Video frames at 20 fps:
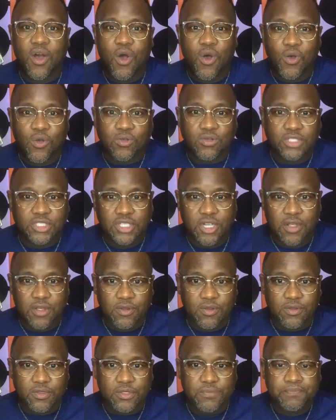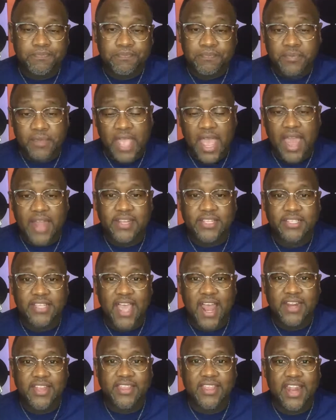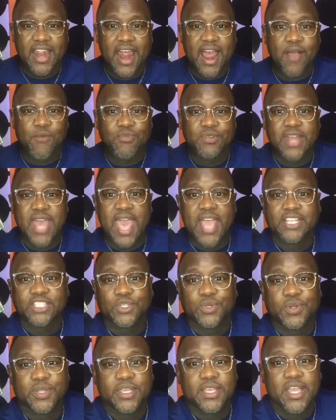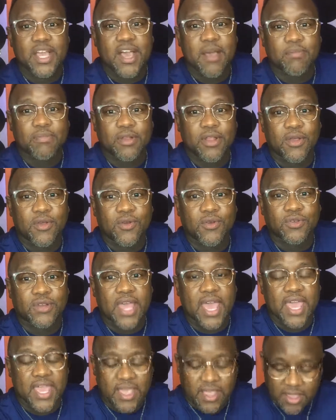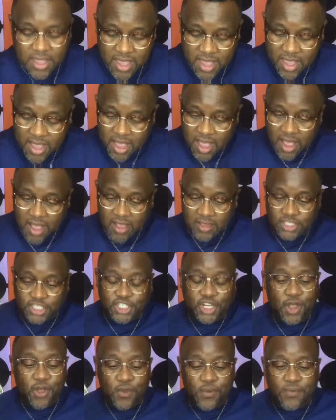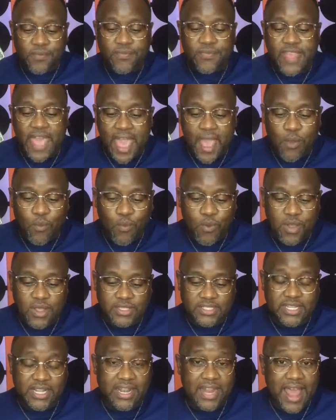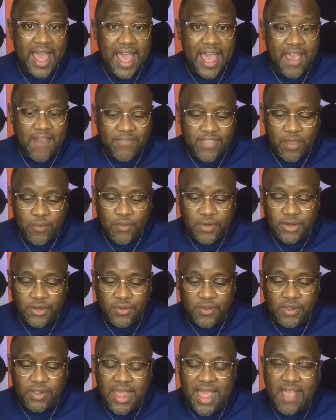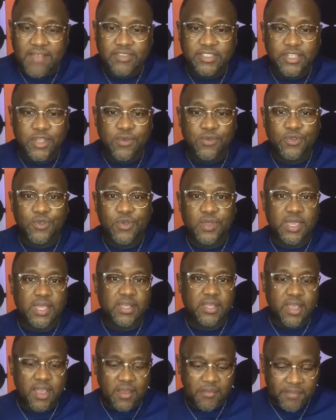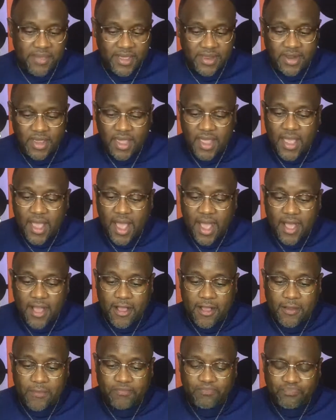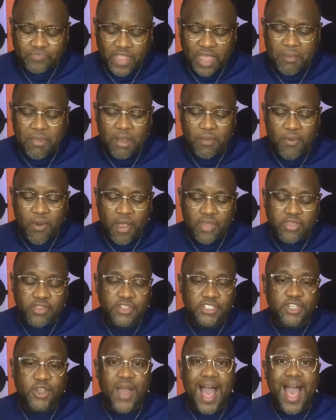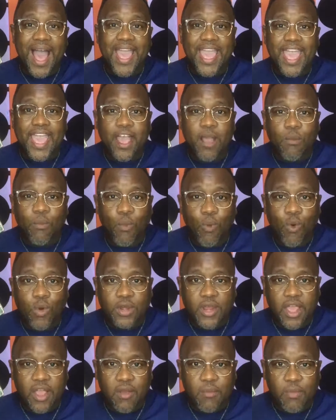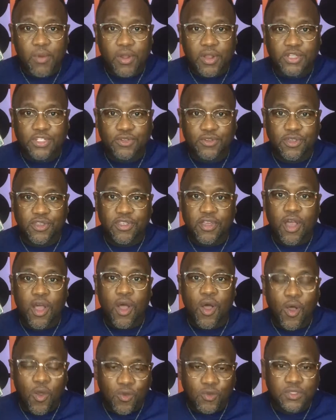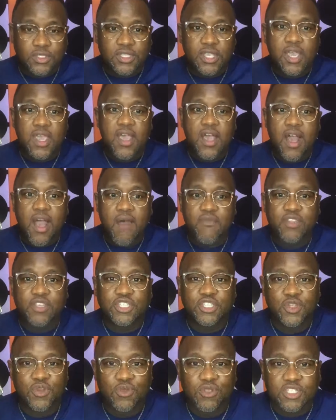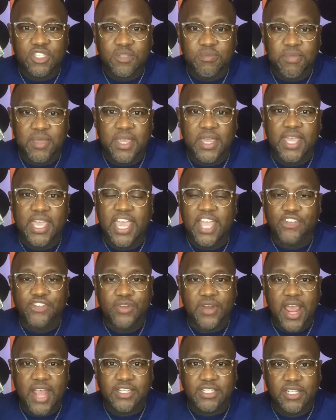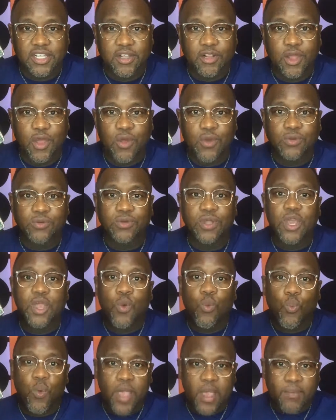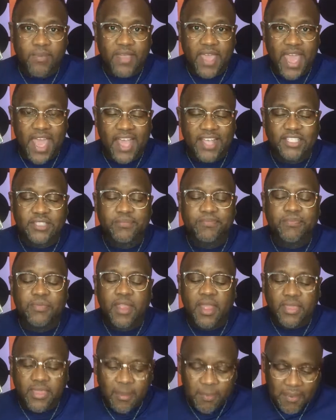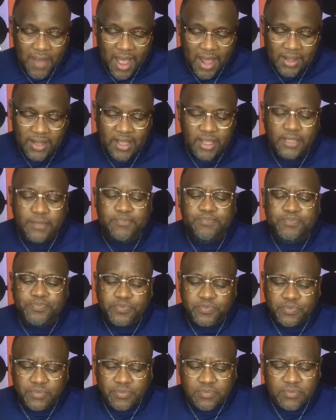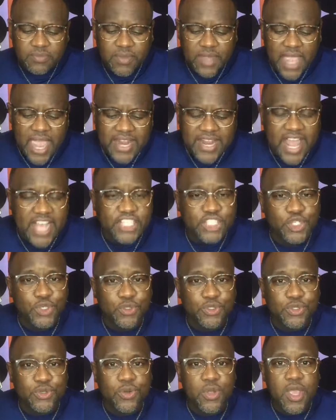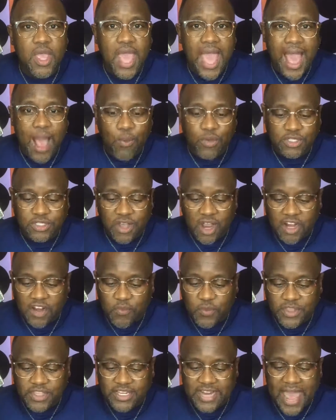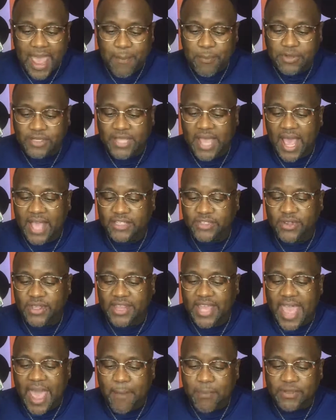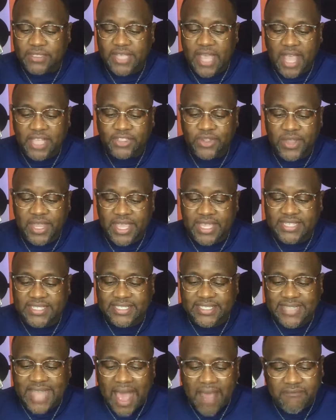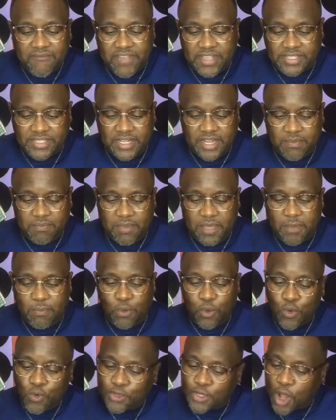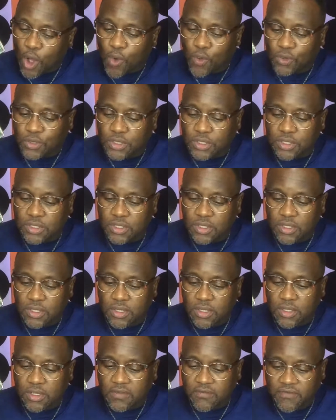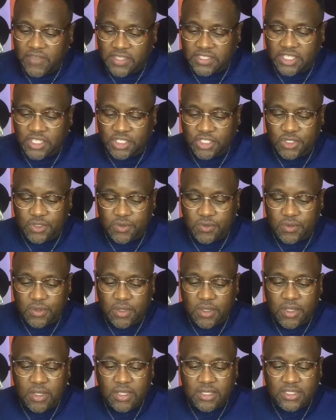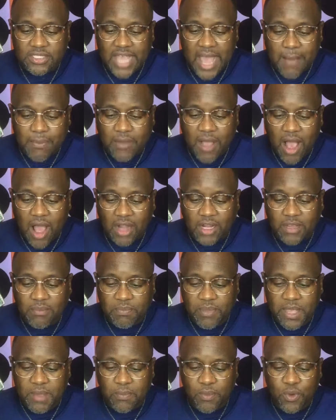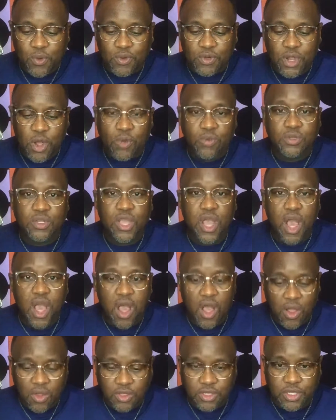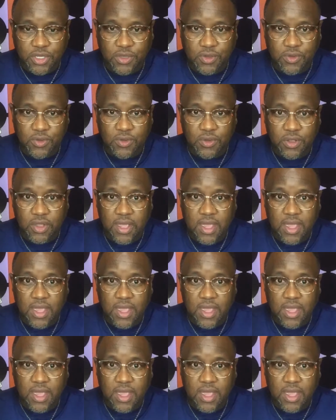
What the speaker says: old shows, I decided that I would actually upload a show that was live, that we're doing live. So, you can comment and be a part of the show. I am Warren L. Booker Jr., the host of the soon to be internationally known Webcast, the Potluck. And as usual, I will start off with an appetizer. And the appetizer is stop visiting people who don't visit you. Stop calling people who don't call you.